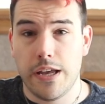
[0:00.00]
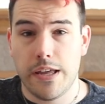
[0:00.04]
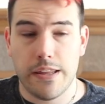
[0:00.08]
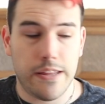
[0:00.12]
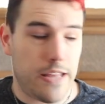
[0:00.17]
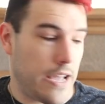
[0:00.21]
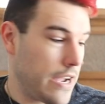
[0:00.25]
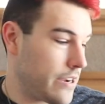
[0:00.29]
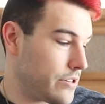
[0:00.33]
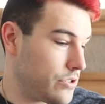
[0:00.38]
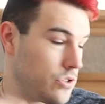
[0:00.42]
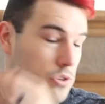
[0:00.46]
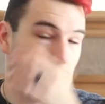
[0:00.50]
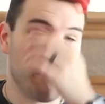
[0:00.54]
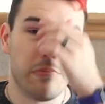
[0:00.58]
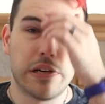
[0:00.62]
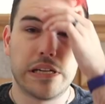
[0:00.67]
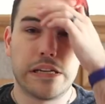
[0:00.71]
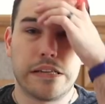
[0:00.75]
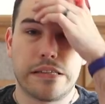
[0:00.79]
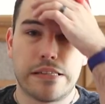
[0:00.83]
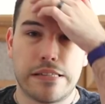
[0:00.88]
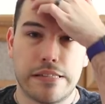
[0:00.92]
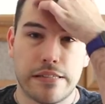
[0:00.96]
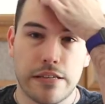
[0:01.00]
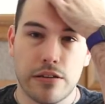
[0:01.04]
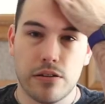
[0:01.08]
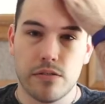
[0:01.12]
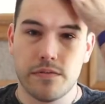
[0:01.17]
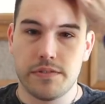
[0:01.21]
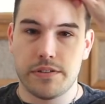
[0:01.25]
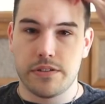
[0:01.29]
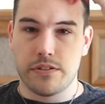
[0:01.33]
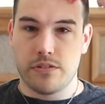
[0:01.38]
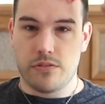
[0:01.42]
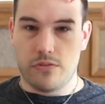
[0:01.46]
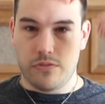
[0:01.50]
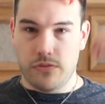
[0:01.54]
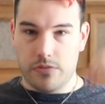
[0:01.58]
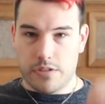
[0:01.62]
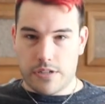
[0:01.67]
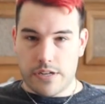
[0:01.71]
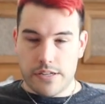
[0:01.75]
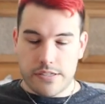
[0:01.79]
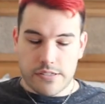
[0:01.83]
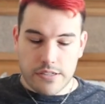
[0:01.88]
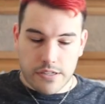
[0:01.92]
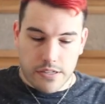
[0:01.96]
the actual bed itself. So hold
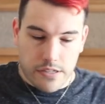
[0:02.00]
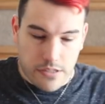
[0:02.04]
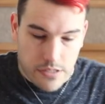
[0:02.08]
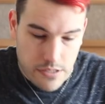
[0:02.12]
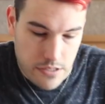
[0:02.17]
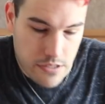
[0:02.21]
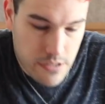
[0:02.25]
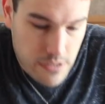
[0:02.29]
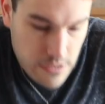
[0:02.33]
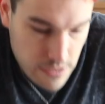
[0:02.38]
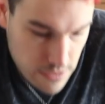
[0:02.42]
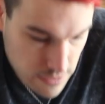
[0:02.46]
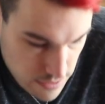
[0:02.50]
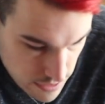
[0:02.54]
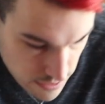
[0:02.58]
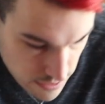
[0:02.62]
on a second here.